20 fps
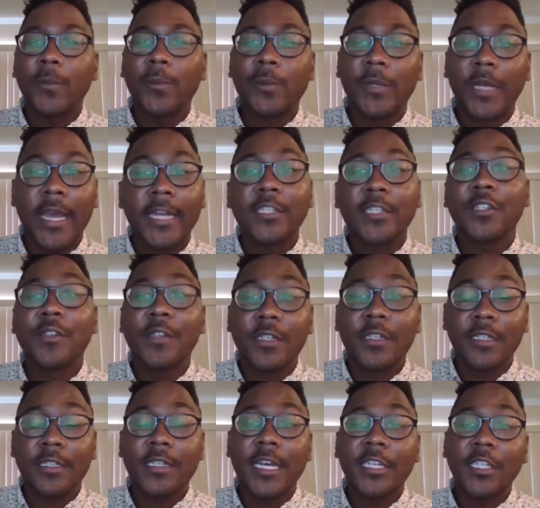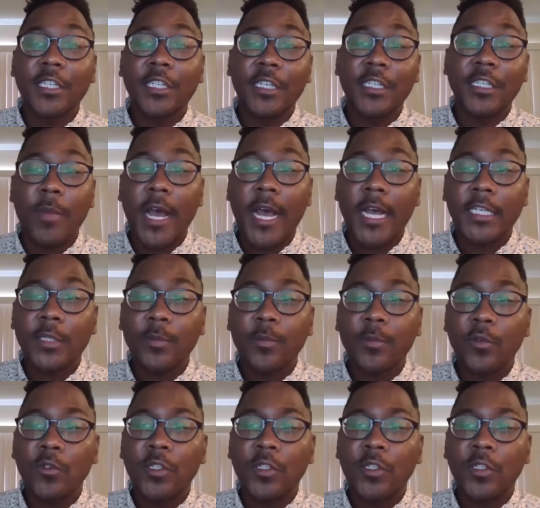into the discussion as possible.